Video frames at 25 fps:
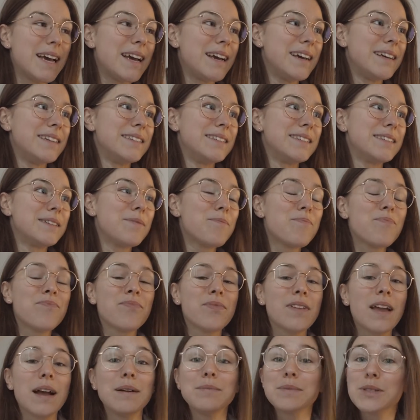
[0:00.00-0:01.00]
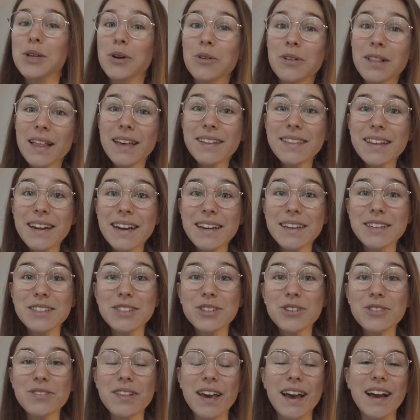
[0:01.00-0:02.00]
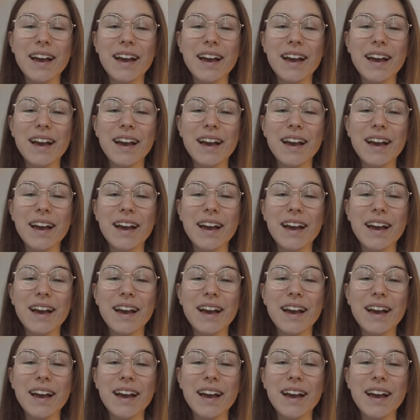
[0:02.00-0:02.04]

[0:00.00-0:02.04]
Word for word: and I'm so glad that I can do